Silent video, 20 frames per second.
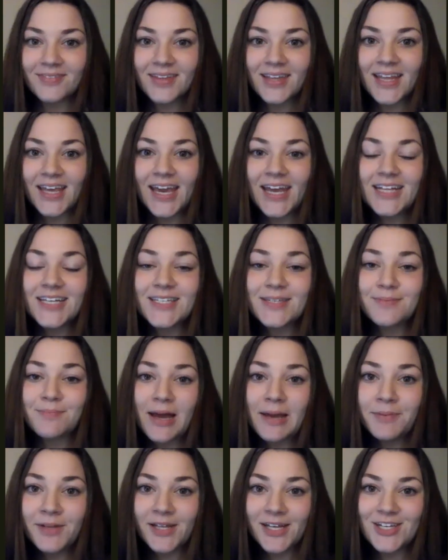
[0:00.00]
It is my
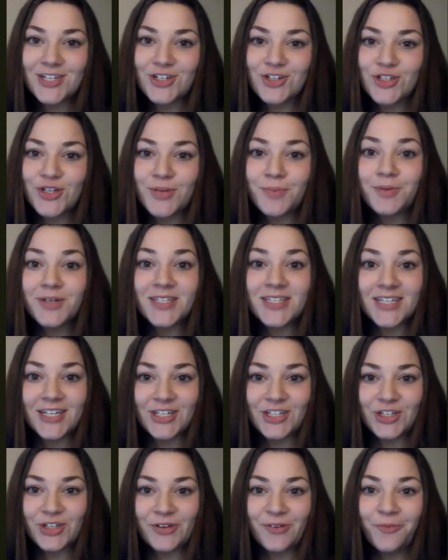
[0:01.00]
pleasure to present
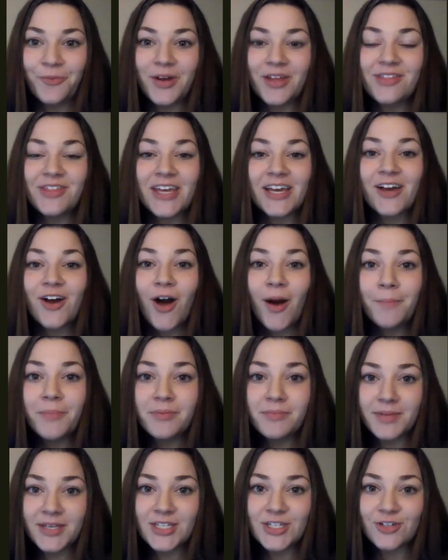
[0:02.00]
you with a
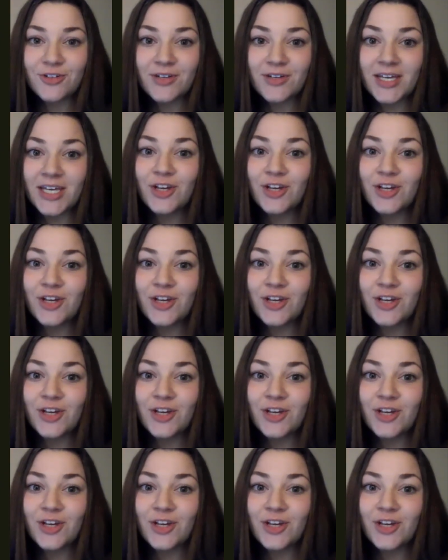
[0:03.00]
complimentary